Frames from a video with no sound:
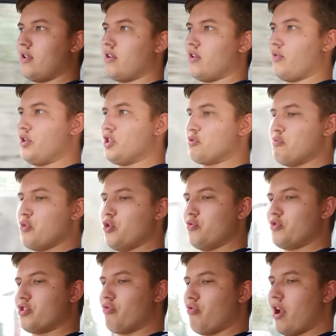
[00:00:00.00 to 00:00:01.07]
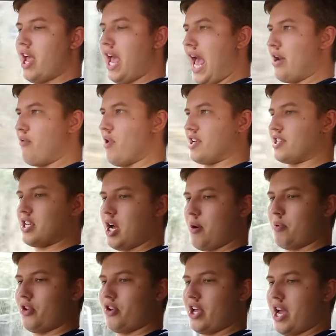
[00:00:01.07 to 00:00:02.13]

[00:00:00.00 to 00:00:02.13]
when the Range Rover broke down.